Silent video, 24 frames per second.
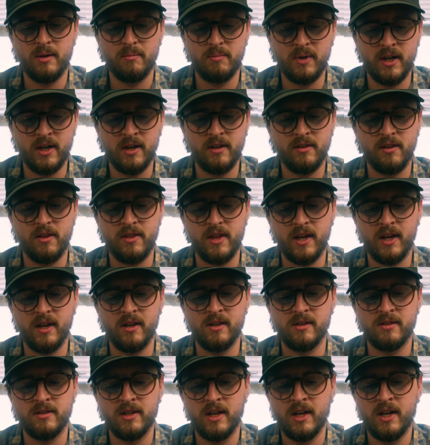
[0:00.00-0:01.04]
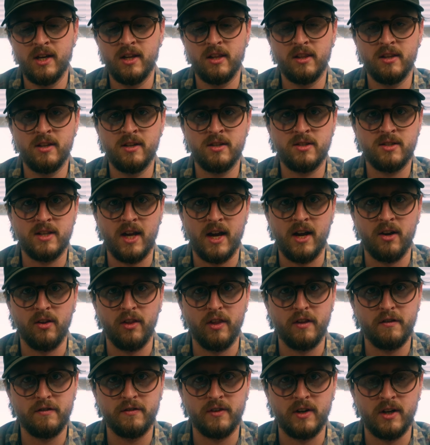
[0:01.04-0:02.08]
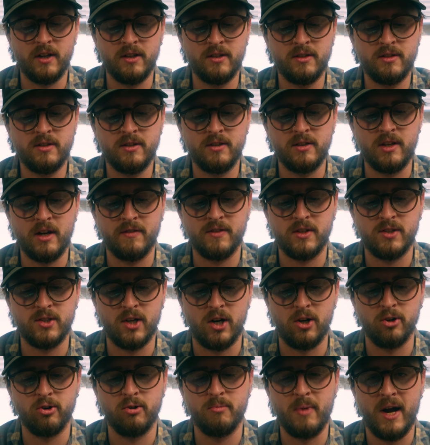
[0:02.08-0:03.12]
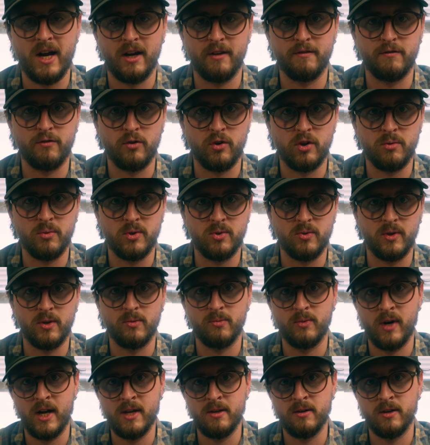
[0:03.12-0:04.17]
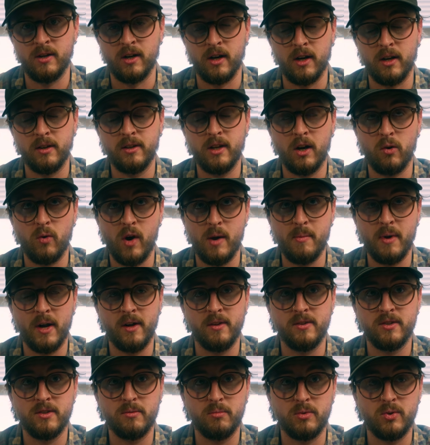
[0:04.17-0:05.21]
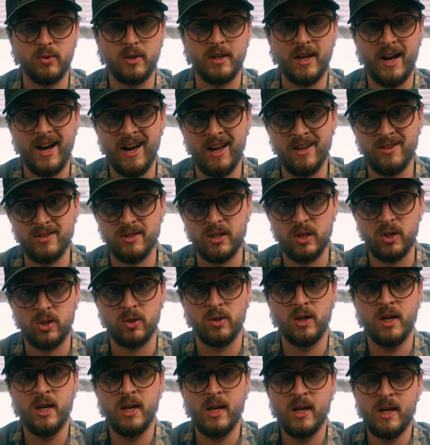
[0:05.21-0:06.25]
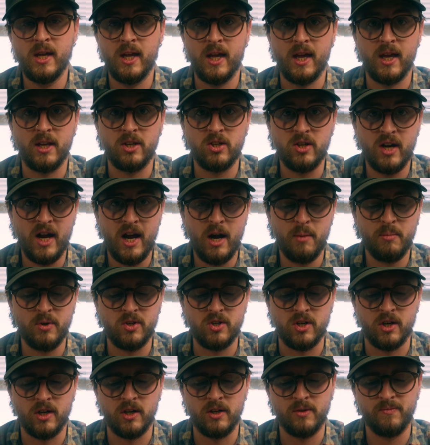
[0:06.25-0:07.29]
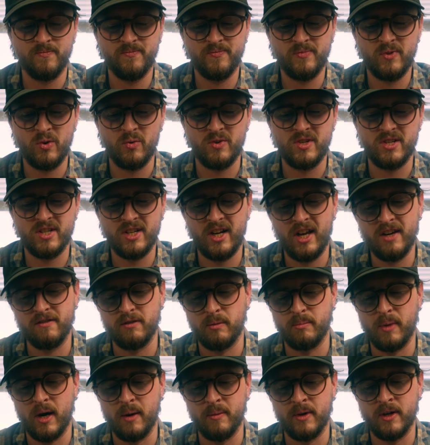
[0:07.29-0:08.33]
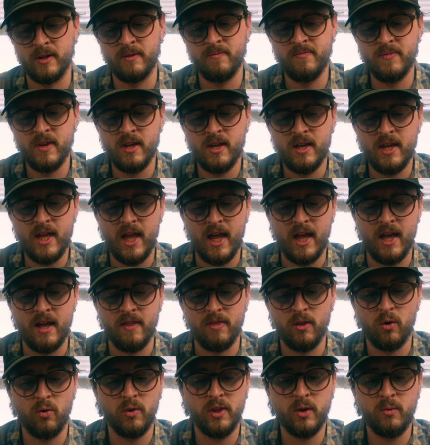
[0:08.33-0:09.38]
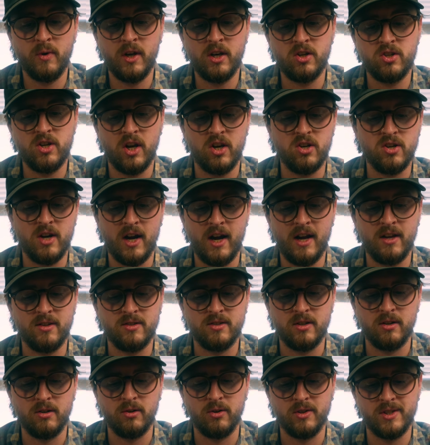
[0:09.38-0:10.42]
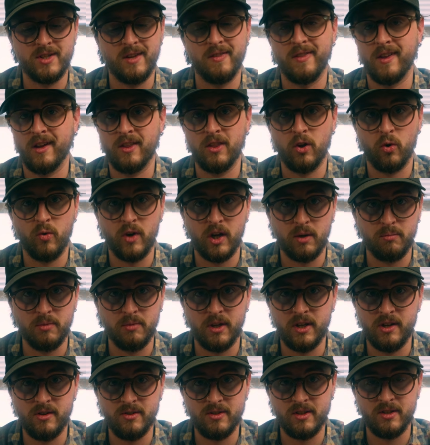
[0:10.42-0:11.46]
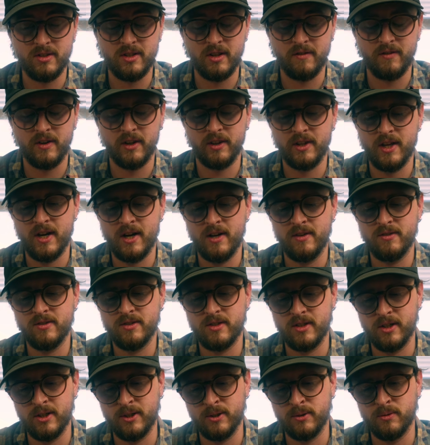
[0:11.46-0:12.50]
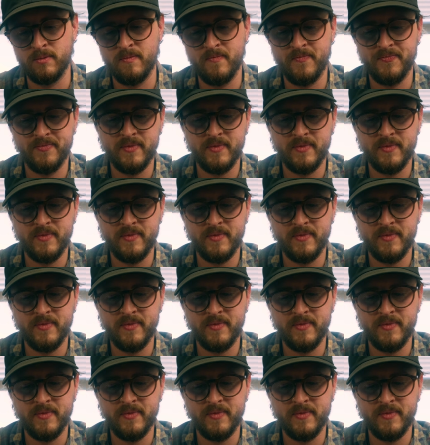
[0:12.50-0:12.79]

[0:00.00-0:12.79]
but the thing is, this dial in the front, you have to toggle back and forth between not white balance, between ISO and your aperture, which is kind of a bummer. And the only way to change your ISO is in like the quick menus and stuff like that. So